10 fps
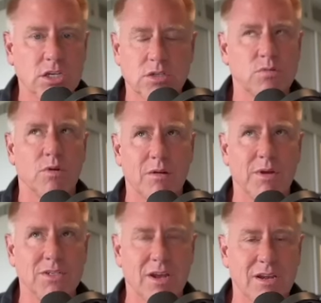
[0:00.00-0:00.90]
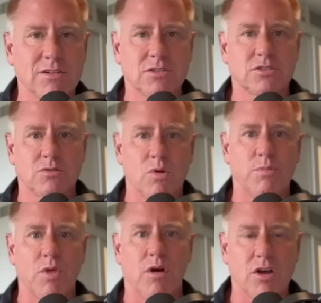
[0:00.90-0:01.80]
I just want to make sure I didn't screw up
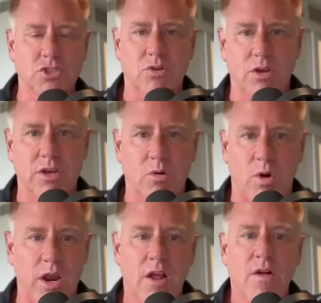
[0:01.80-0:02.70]
the Australian one.